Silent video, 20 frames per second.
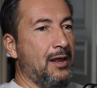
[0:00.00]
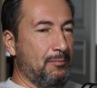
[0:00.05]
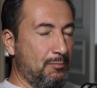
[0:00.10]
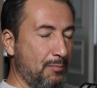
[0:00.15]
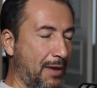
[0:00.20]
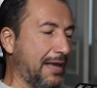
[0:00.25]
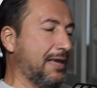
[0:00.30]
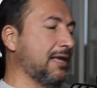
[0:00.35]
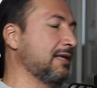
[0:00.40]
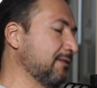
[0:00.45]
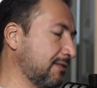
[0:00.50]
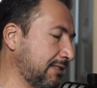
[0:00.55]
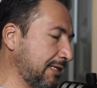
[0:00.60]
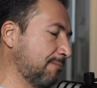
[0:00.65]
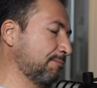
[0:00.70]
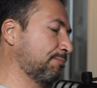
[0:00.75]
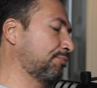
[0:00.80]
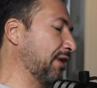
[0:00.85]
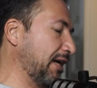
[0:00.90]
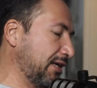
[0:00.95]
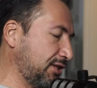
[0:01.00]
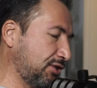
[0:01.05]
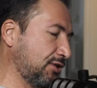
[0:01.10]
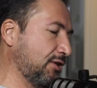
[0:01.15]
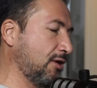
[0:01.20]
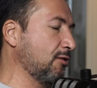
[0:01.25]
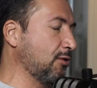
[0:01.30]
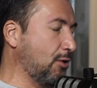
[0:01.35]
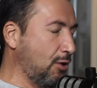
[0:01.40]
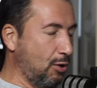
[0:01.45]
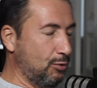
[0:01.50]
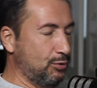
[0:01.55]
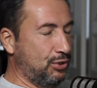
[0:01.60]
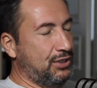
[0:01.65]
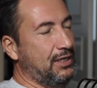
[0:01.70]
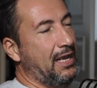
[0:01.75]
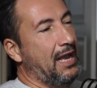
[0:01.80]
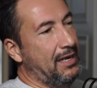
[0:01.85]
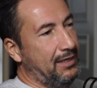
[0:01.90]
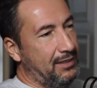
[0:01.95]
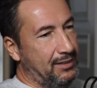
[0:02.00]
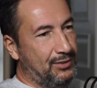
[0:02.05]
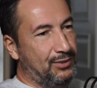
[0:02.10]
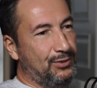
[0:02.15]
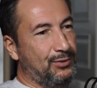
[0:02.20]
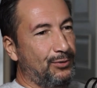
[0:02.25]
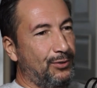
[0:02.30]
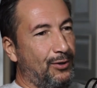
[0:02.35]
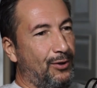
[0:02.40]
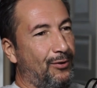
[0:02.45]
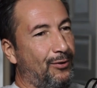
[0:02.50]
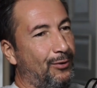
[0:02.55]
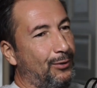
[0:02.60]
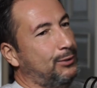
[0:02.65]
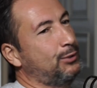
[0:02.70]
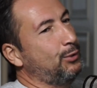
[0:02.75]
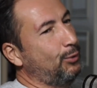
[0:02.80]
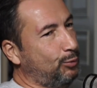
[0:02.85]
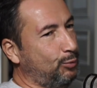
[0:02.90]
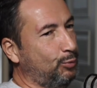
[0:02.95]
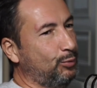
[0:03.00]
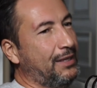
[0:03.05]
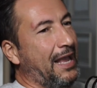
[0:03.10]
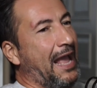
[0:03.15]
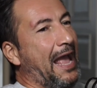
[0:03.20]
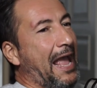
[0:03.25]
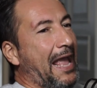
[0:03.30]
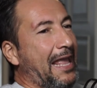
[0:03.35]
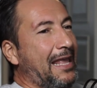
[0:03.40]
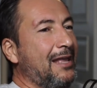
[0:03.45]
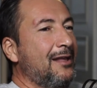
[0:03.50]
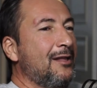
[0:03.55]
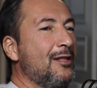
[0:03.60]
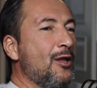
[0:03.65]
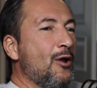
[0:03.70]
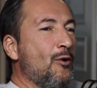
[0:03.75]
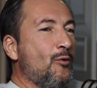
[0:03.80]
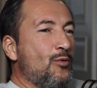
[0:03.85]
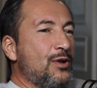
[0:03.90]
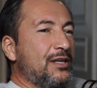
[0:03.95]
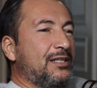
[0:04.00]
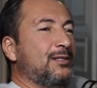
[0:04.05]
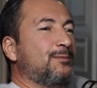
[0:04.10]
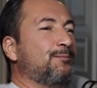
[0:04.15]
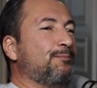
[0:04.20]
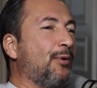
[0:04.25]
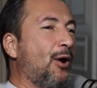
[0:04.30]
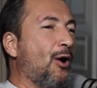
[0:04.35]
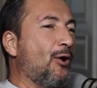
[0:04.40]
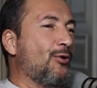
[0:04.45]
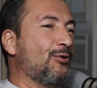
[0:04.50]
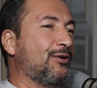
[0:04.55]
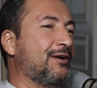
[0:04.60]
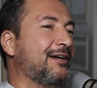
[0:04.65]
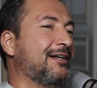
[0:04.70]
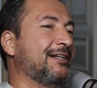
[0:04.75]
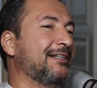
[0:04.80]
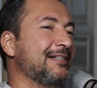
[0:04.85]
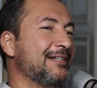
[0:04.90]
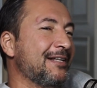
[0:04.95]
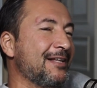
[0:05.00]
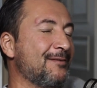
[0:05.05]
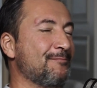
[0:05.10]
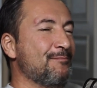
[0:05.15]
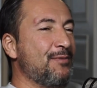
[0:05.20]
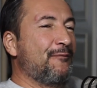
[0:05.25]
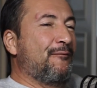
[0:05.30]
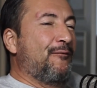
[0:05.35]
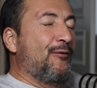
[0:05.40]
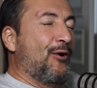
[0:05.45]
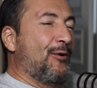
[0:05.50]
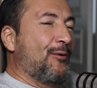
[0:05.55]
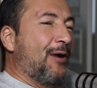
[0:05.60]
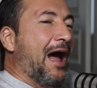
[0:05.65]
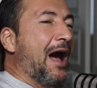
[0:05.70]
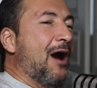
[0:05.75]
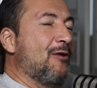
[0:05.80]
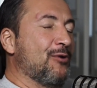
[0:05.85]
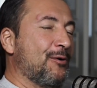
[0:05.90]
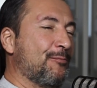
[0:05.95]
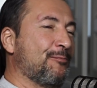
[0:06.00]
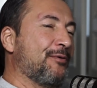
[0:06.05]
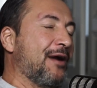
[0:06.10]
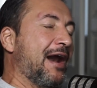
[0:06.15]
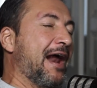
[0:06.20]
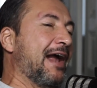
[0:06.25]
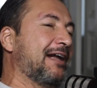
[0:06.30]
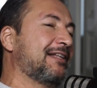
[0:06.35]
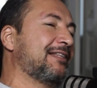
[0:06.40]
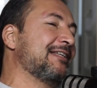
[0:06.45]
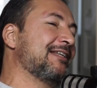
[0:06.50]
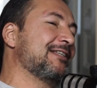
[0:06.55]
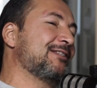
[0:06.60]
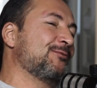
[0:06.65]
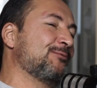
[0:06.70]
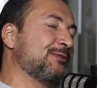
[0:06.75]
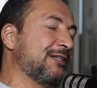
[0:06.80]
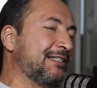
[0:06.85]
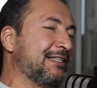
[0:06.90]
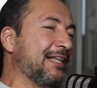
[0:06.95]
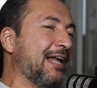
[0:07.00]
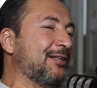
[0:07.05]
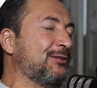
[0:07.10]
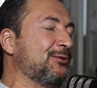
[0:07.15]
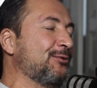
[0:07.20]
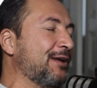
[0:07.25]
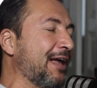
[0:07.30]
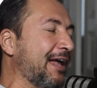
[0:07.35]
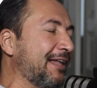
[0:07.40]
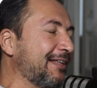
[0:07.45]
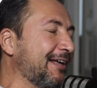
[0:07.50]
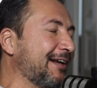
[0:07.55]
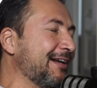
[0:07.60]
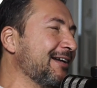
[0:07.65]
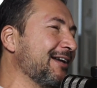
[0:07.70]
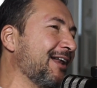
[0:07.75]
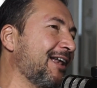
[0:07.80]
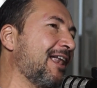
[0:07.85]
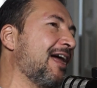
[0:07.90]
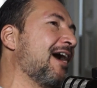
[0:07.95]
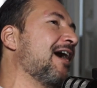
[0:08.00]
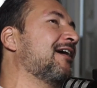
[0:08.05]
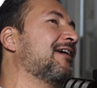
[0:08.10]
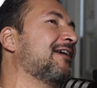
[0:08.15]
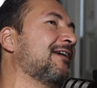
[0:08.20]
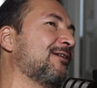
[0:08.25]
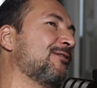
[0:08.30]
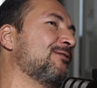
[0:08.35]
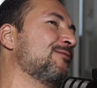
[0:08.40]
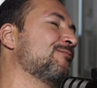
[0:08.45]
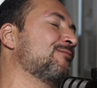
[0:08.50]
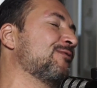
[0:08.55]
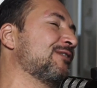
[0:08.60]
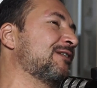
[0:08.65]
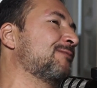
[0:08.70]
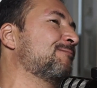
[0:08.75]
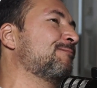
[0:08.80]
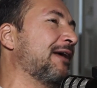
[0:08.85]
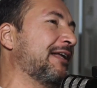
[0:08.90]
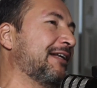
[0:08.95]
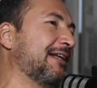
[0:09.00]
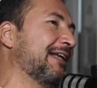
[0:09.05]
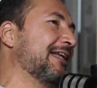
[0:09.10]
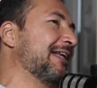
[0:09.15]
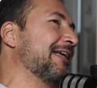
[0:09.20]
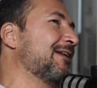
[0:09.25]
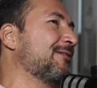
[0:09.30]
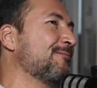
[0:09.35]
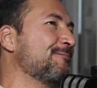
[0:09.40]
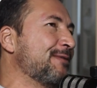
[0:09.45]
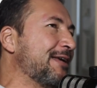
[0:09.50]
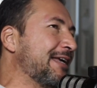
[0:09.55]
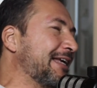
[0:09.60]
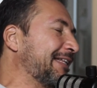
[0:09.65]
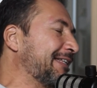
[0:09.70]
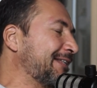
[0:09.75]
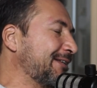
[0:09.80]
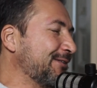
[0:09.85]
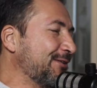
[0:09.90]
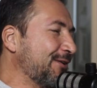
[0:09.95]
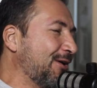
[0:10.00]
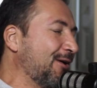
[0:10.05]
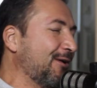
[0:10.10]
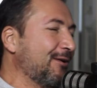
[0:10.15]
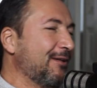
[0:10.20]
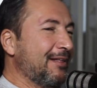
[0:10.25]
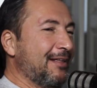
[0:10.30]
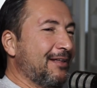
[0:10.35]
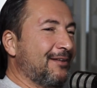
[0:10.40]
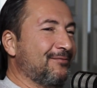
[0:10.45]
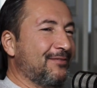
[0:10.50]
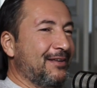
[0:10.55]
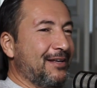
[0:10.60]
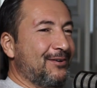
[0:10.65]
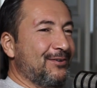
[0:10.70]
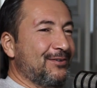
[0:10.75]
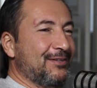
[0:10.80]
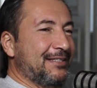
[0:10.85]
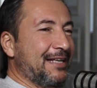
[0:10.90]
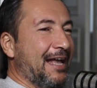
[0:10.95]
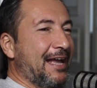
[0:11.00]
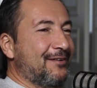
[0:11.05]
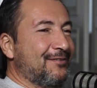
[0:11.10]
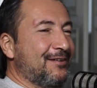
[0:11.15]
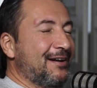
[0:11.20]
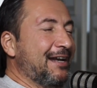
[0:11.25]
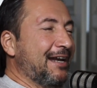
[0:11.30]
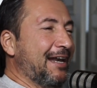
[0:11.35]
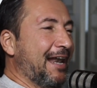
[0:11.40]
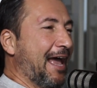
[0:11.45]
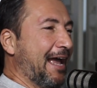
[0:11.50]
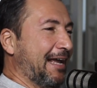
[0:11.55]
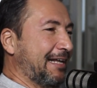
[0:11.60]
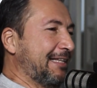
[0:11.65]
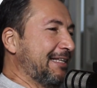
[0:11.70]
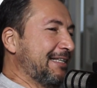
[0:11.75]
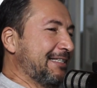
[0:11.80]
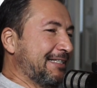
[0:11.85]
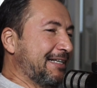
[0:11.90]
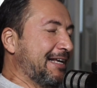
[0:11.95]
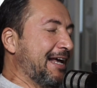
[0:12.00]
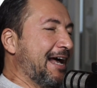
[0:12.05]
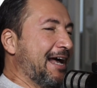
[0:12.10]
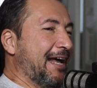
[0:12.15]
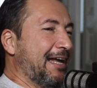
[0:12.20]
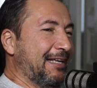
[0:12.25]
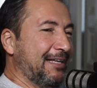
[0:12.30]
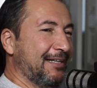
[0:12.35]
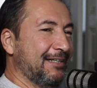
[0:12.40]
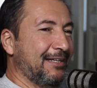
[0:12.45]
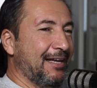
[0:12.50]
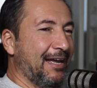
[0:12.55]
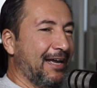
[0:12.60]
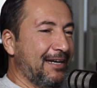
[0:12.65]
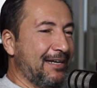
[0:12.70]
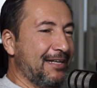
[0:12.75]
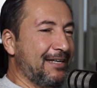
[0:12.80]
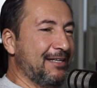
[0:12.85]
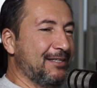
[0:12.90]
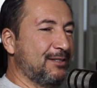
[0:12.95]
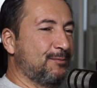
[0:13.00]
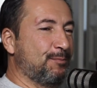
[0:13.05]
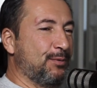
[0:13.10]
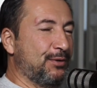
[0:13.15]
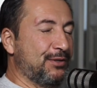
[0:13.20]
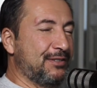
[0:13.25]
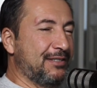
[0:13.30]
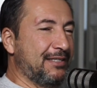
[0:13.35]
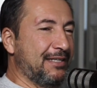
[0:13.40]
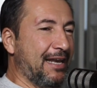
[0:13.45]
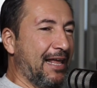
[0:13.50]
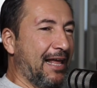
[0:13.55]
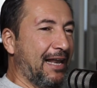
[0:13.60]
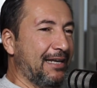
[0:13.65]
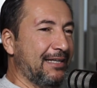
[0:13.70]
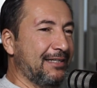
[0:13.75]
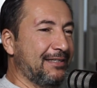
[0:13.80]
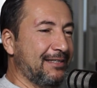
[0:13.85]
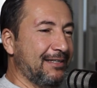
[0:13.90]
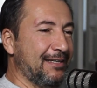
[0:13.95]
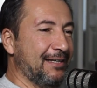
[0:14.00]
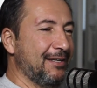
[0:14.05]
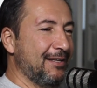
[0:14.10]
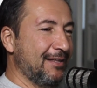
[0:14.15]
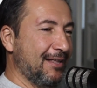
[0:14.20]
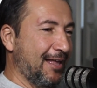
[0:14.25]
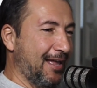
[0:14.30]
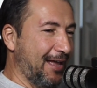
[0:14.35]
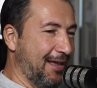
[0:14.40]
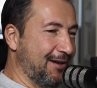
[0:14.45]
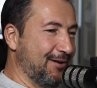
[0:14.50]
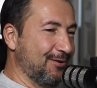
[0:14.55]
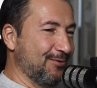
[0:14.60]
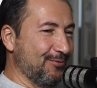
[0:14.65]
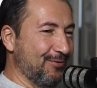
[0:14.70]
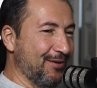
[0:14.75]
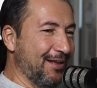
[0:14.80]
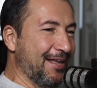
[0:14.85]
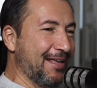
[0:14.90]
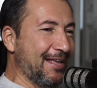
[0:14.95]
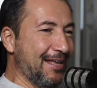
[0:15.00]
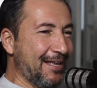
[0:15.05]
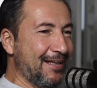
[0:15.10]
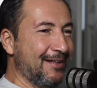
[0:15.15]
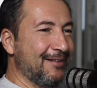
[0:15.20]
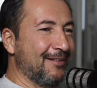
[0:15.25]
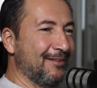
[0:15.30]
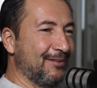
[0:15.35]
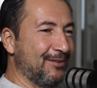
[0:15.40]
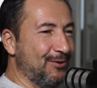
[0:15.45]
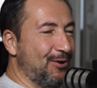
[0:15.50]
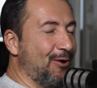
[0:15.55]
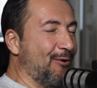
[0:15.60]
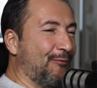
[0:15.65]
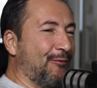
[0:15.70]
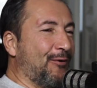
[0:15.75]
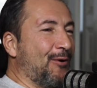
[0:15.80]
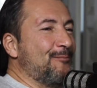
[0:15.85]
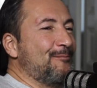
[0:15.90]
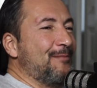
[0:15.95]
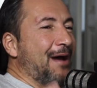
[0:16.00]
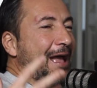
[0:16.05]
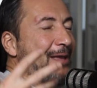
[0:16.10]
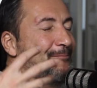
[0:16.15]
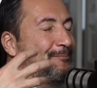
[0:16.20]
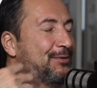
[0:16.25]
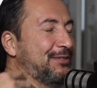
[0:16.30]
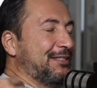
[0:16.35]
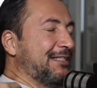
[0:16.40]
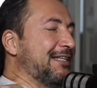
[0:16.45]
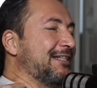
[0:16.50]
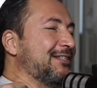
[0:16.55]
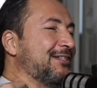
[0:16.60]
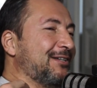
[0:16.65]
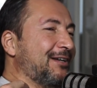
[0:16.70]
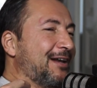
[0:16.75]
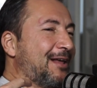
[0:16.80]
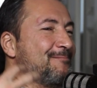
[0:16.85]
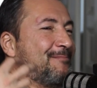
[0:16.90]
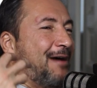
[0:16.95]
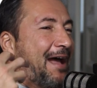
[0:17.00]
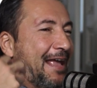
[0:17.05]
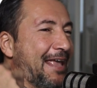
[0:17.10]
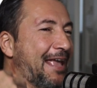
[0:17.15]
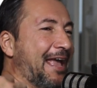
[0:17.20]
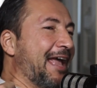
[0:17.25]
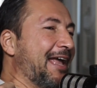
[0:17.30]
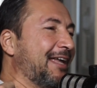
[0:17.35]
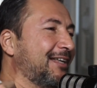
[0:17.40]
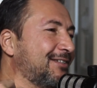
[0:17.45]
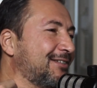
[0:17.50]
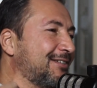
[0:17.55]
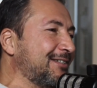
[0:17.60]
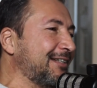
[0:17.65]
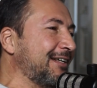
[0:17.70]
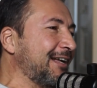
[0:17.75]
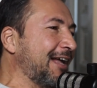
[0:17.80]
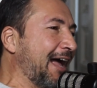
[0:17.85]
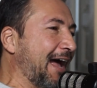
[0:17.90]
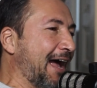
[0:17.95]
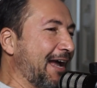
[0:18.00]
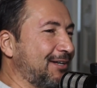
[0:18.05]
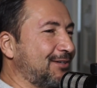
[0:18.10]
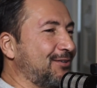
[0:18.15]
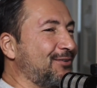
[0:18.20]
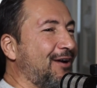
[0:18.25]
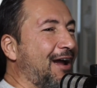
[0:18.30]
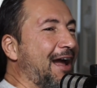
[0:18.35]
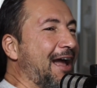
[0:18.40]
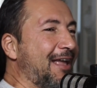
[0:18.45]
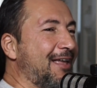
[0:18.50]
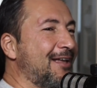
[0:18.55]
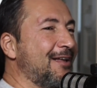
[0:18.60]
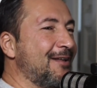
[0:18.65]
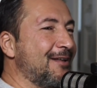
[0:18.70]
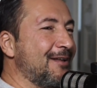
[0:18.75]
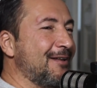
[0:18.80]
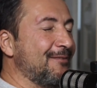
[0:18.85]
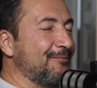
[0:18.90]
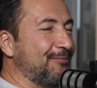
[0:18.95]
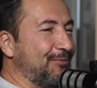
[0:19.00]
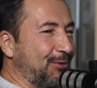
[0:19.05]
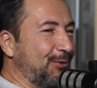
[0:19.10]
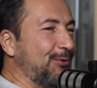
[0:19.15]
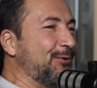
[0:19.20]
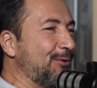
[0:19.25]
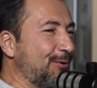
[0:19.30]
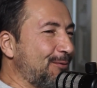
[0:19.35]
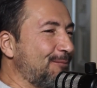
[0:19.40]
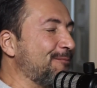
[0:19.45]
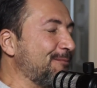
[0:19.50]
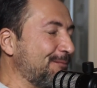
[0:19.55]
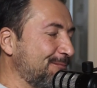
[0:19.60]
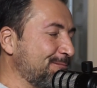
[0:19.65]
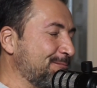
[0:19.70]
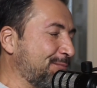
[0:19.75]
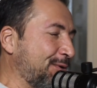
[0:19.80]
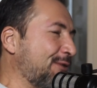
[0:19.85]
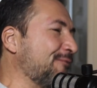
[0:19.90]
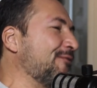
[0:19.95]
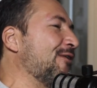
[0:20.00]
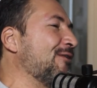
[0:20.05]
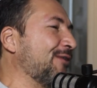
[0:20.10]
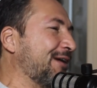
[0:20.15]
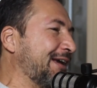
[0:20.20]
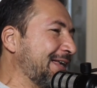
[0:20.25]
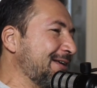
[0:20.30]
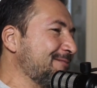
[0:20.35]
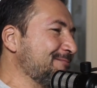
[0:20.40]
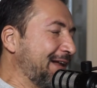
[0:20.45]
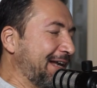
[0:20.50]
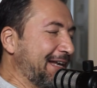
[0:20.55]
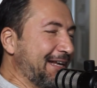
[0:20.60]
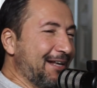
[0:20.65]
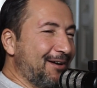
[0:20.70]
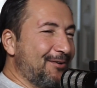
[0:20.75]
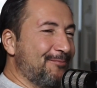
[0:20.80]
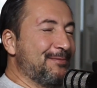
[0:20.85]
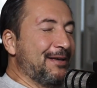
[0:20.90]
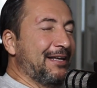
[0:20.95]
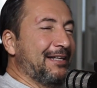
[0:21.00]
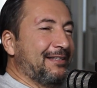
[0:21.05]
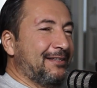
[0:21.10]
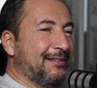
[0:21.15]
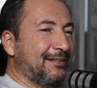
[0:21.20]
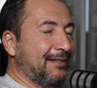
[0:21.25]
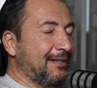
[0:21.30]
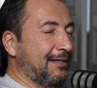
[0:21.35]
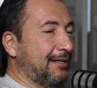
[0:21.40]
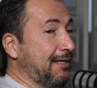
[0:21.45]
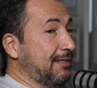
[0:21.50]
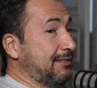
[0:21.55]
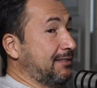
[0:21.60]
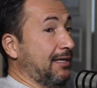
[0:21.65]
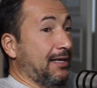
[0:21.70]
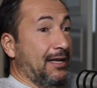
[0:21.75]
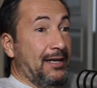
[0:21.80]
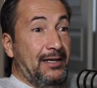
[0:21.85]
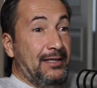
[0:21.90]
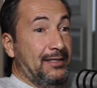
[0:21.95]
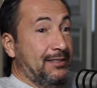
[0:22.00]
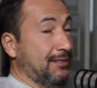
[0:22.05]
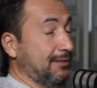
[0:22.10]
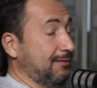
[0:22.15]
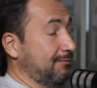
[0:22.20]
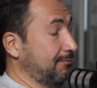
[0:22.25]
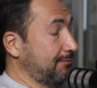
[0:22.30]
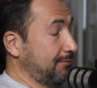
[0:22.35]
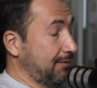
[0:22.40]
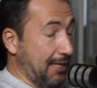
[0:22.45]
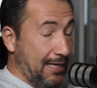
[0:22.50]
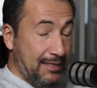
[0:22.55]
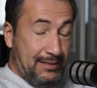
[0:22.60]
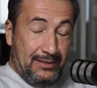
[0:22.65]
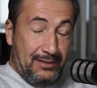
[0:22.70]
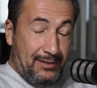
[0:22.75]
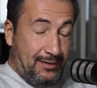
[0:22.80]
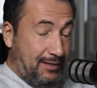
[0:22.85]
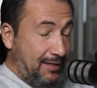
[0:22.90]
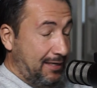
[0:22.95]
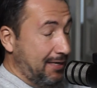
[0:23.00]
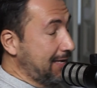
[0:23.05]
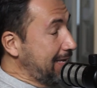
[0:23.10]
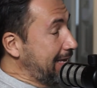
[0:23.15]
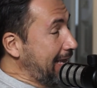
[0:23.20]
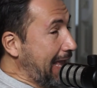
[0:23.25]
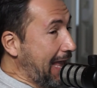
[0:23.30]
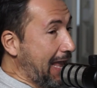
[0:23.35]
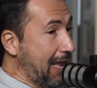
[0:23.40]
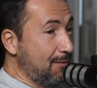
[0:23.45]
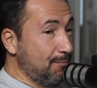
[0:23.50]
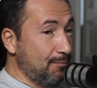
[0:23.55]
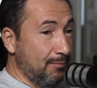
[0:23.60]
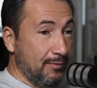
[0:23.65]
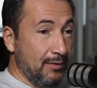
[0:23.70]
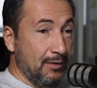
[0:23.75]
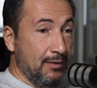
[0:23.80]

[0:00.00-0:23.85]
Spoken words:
I'm making some pressure on Coach Yanis, you know. Also today, we spoke before our practice. We stayed together in a locker room. We spent a little bit, you know, because I really like this guy and his personality. And we, you know, from my position and my age, I try to provoke him a little bit. And I say, hey, listen, that's a key game.